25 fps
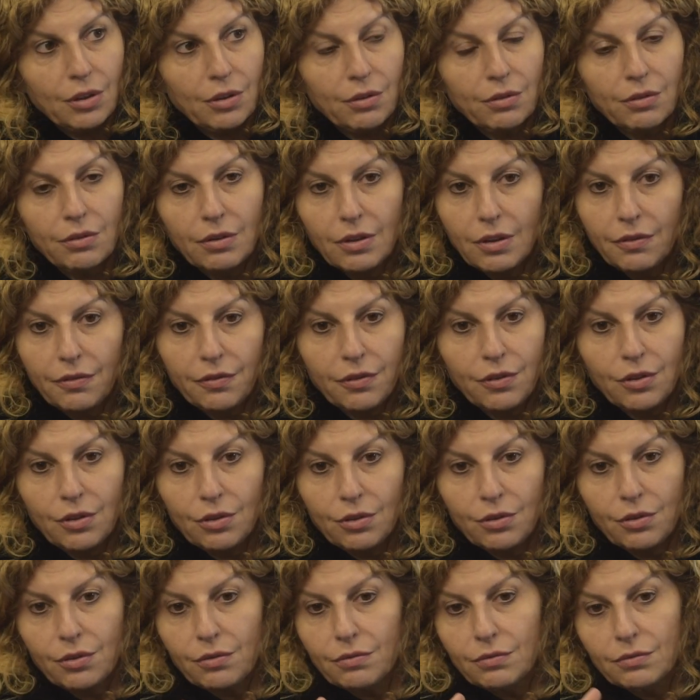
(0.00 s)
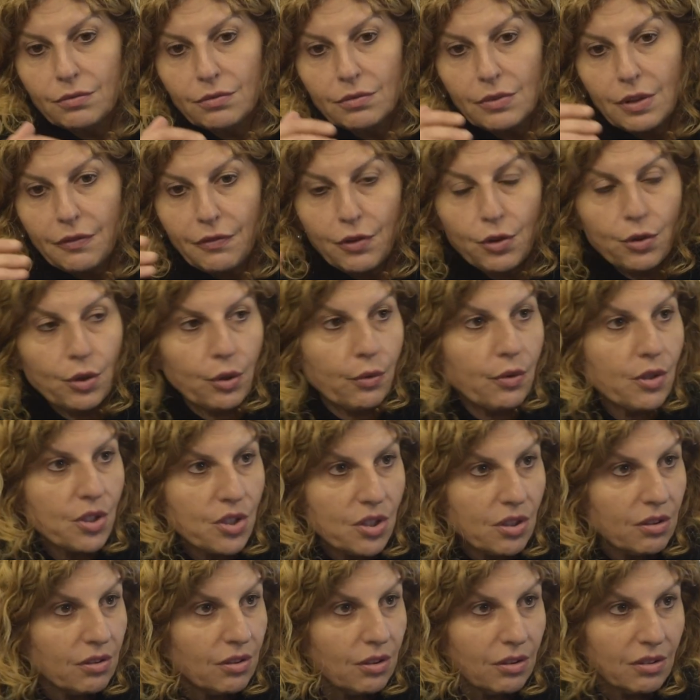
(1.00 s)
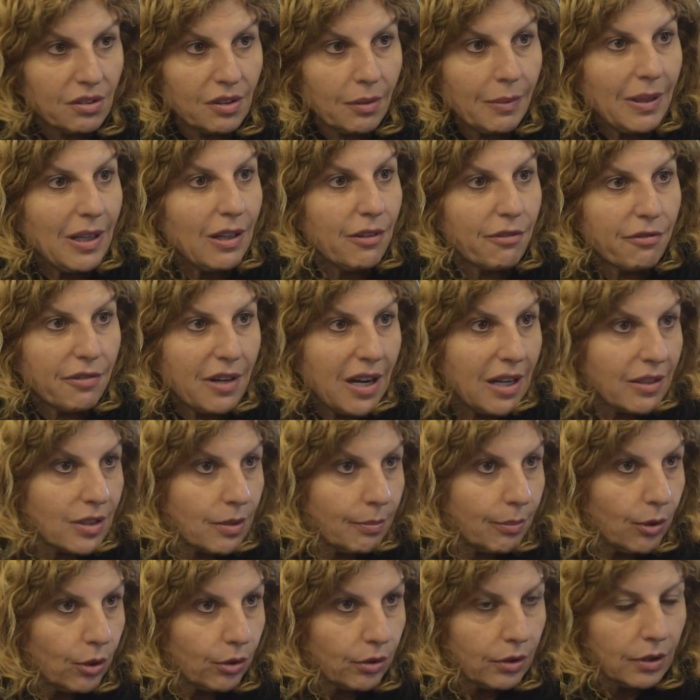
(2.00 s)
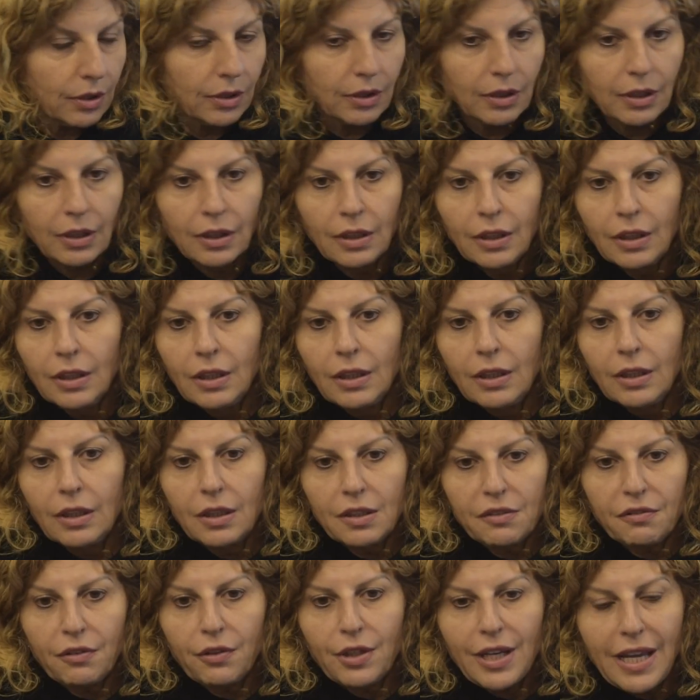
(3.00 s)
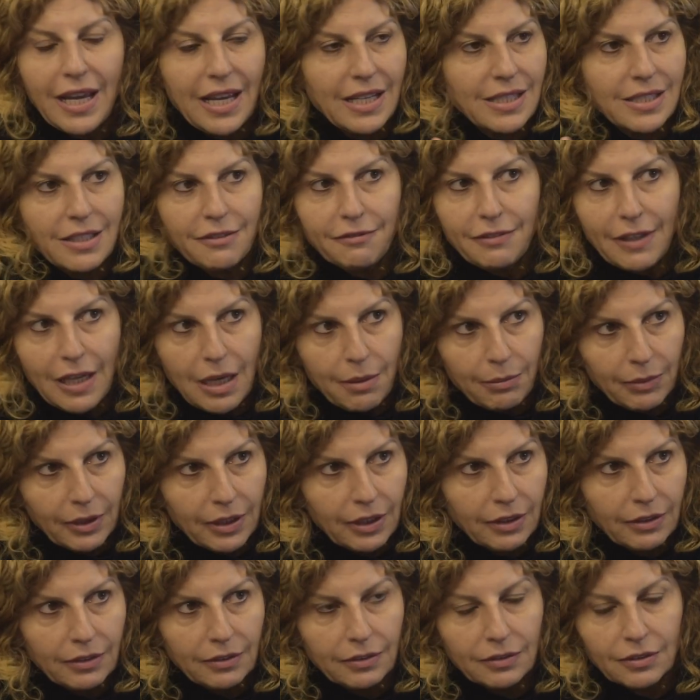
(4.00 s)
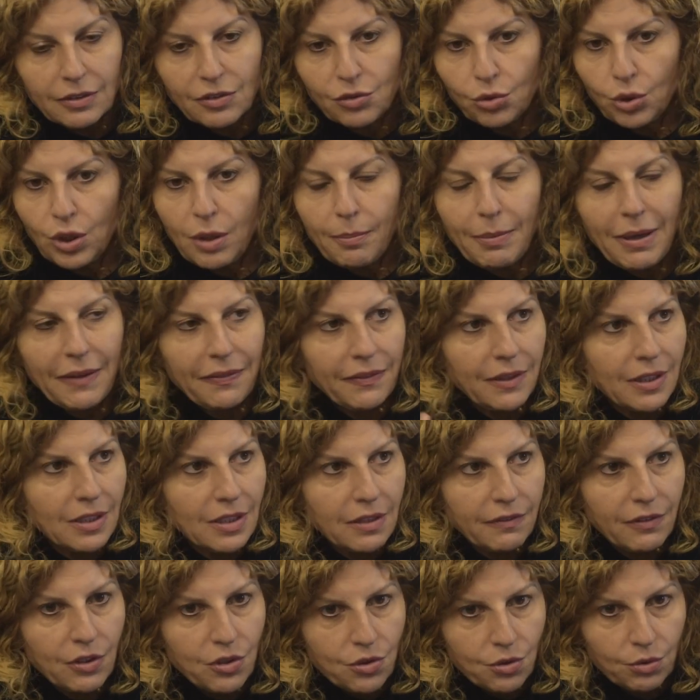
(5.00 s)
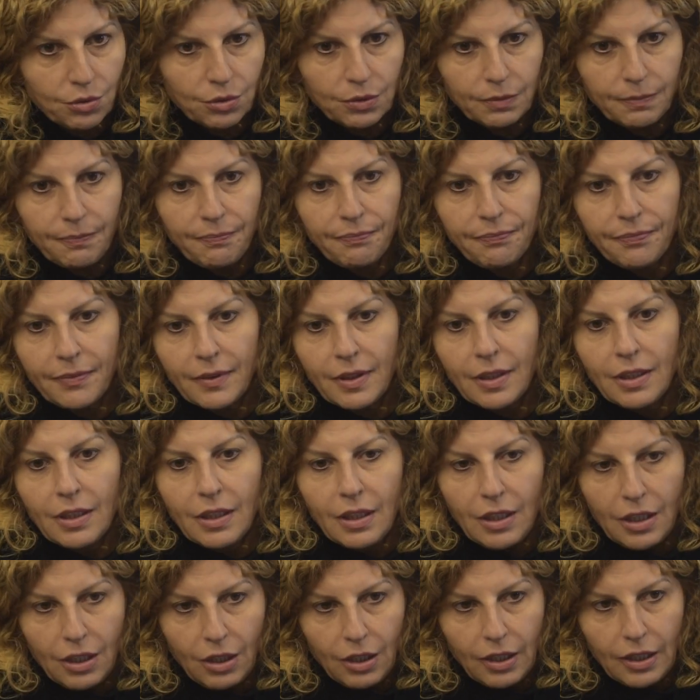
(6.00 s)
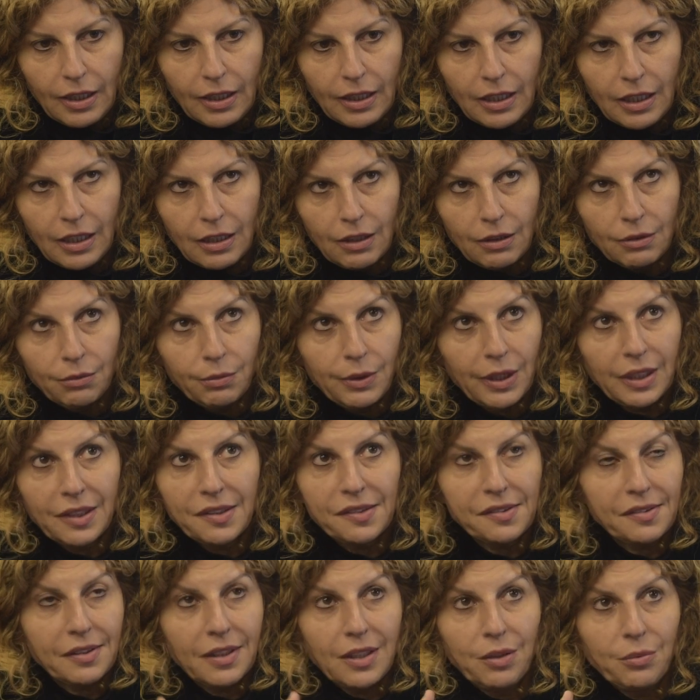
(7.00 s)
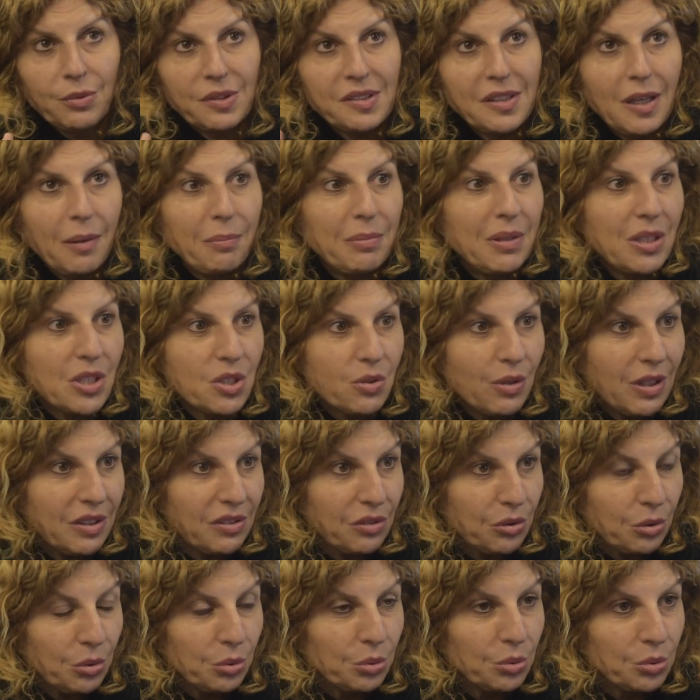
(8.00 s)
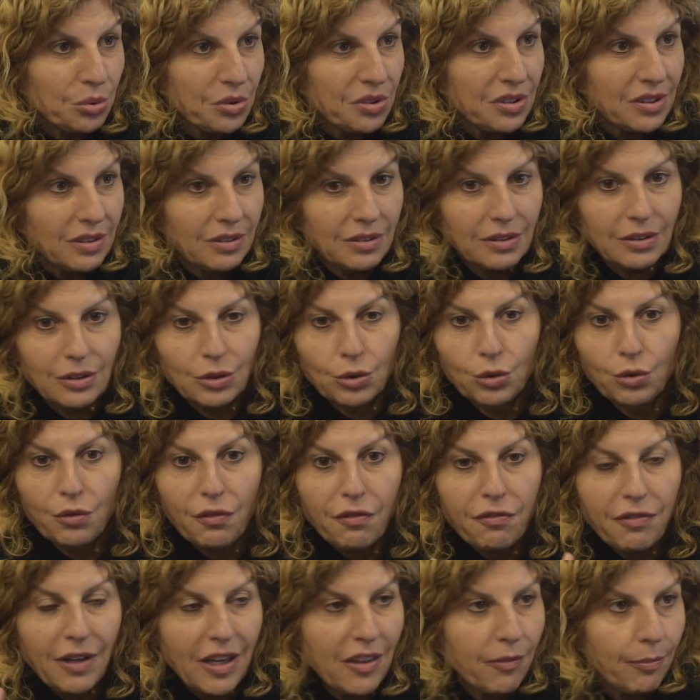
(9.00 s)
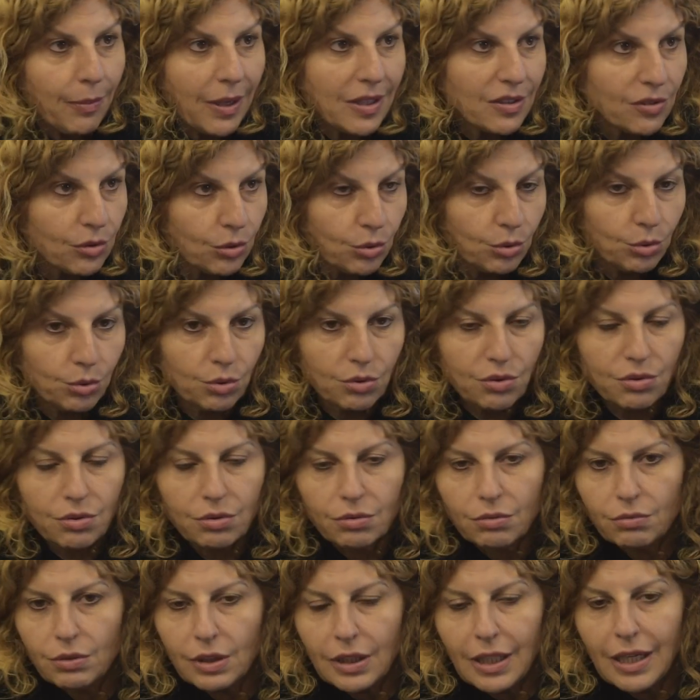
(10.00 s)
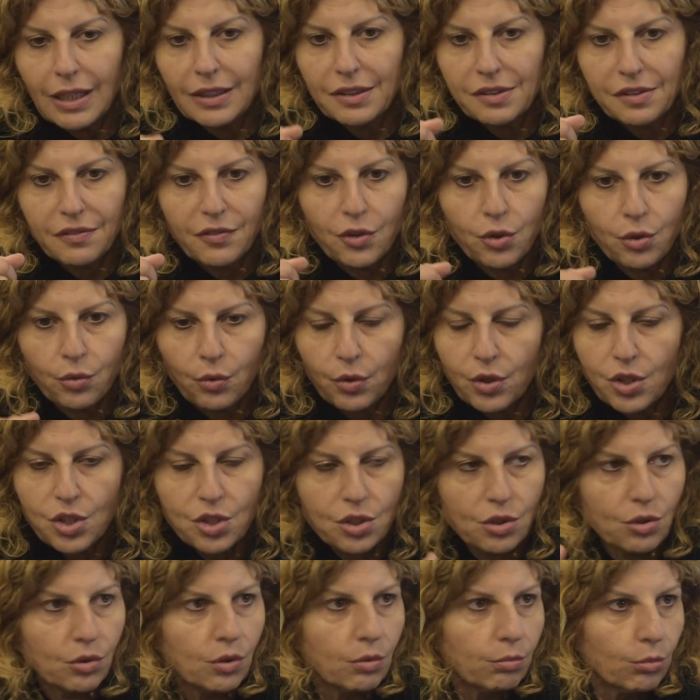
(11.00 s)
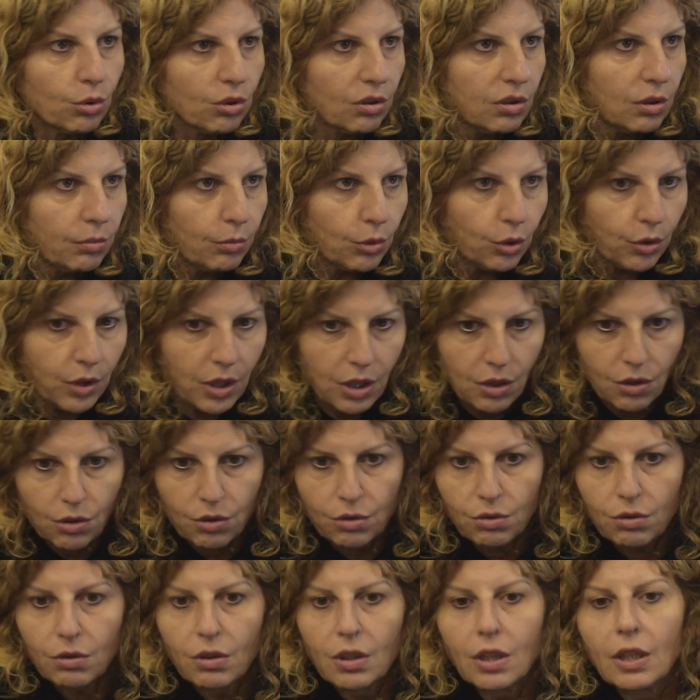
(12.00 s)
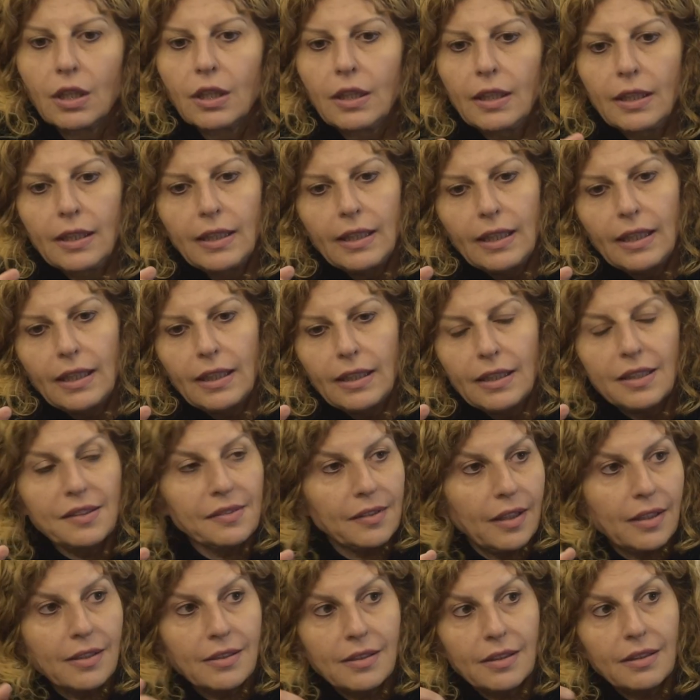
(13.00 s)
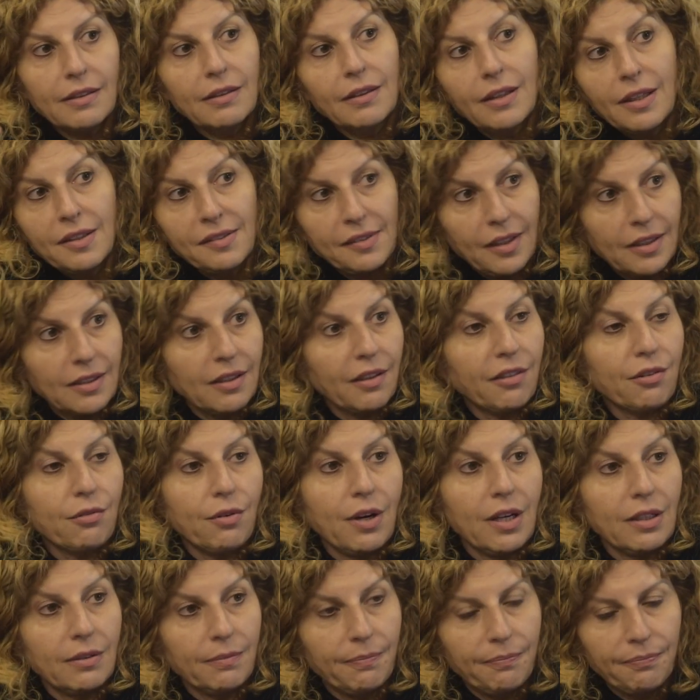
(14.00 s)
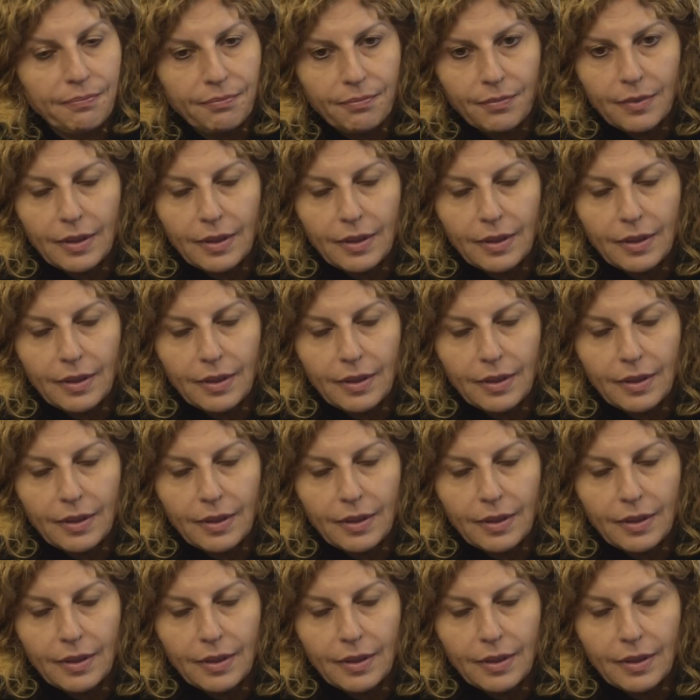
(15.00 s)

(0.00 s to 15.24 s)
So if you're a Christian, you're somehow frowned upon. It's very anti-family. It's all about the individual. We can see what's happening to our schools. All faith-based schools, regardless if you're a Christian or a Muslim or a Hindu, is under threat.